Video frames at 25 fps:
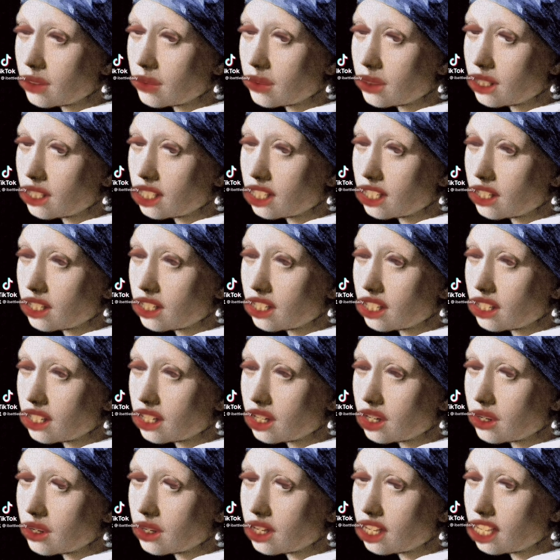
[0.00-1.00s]
Well, girl, you
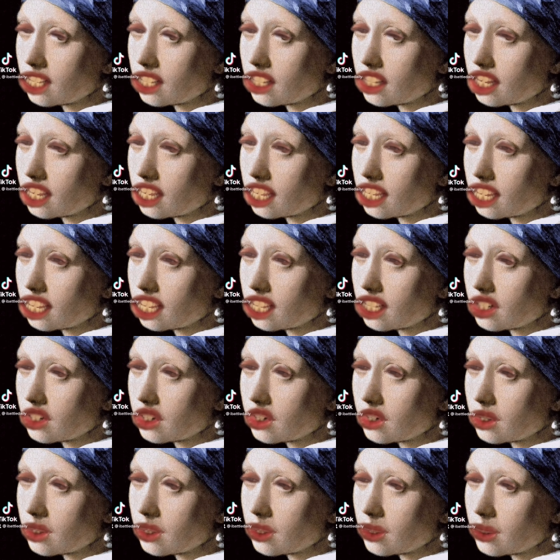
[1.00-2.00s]
know, it
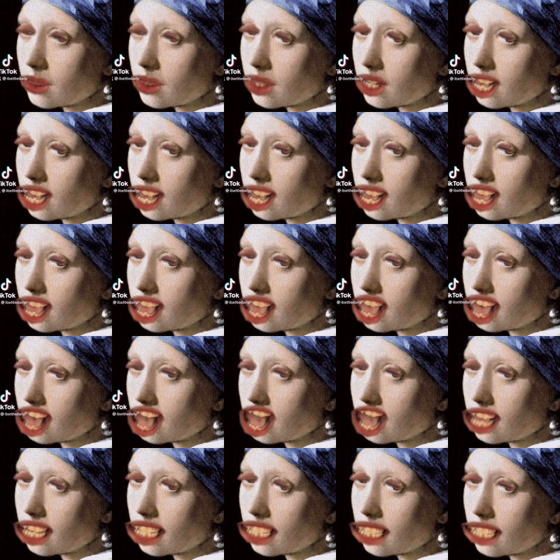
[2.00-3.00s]
is true.
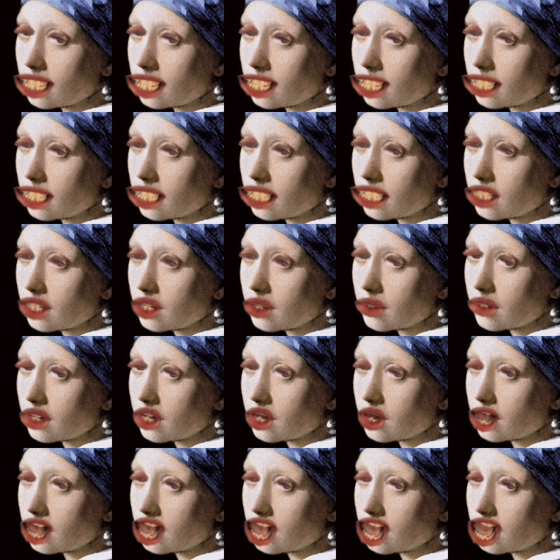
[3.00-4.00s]
I just don't
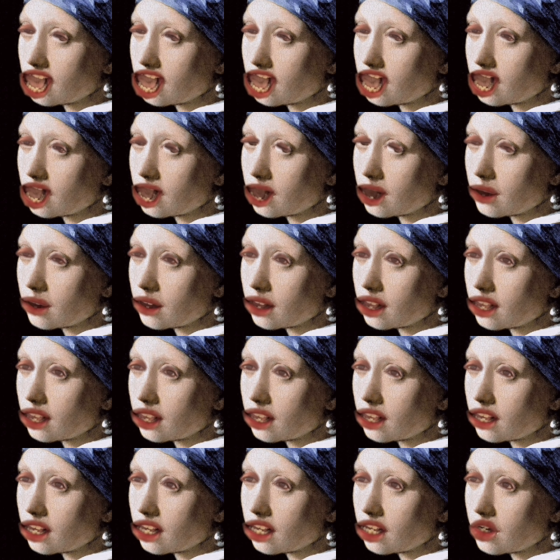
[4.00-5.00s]
know how
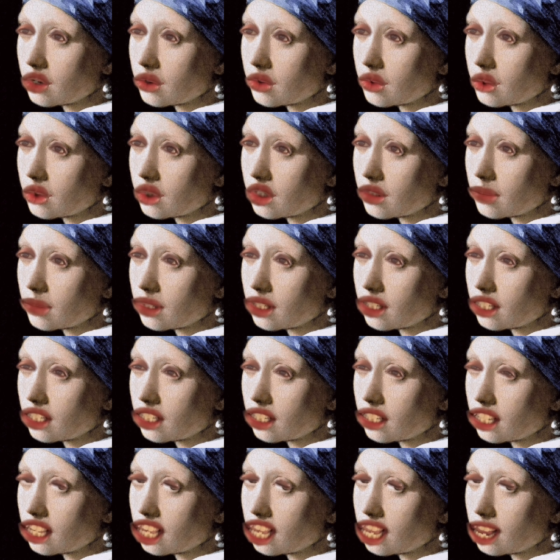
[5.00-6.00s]
a woman
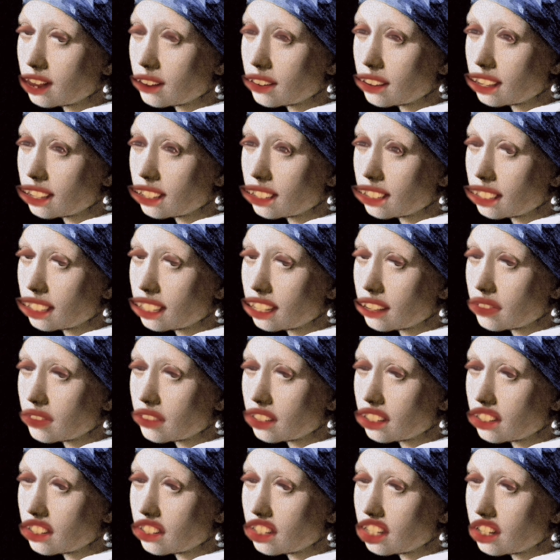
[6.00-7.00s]
could carry herself
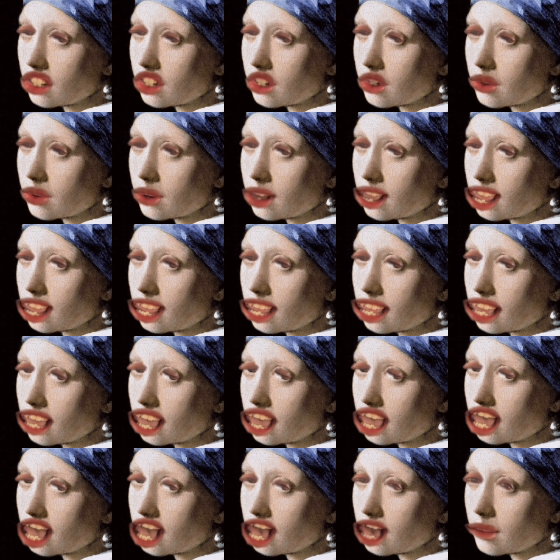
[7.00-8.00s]
in such a way.
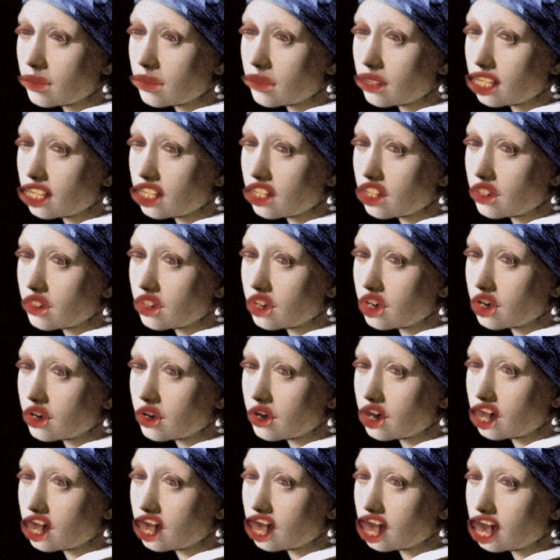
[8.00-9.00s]
I mean, you
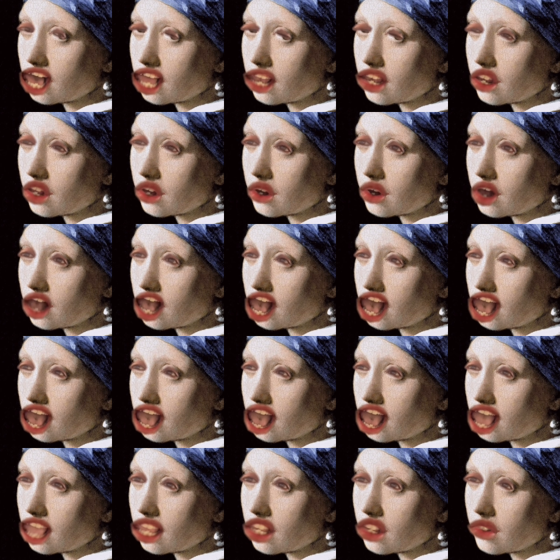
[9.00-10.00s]
know,
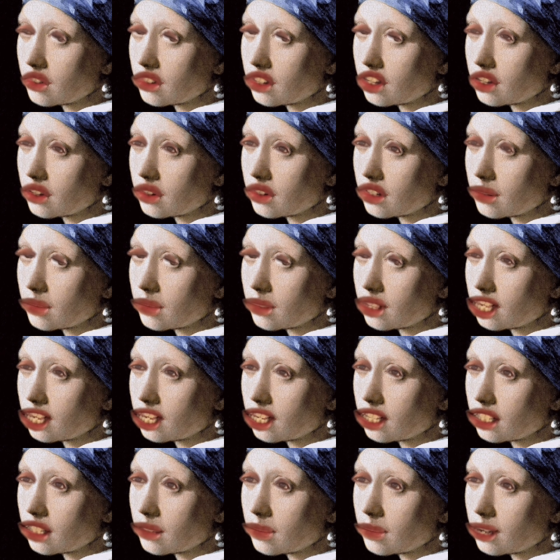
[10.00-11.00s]
I used to do some
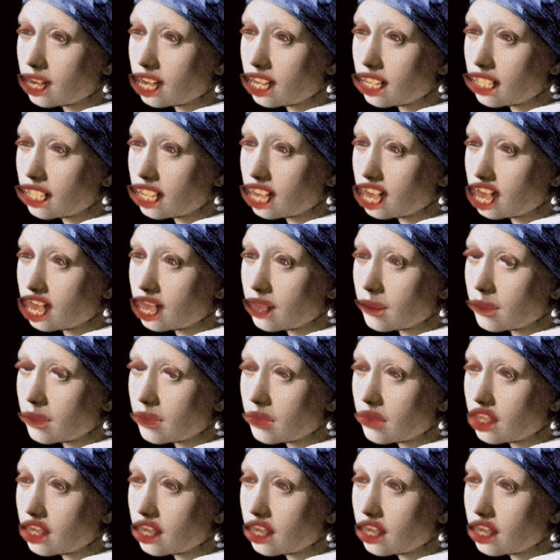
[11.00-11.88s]
things in my time.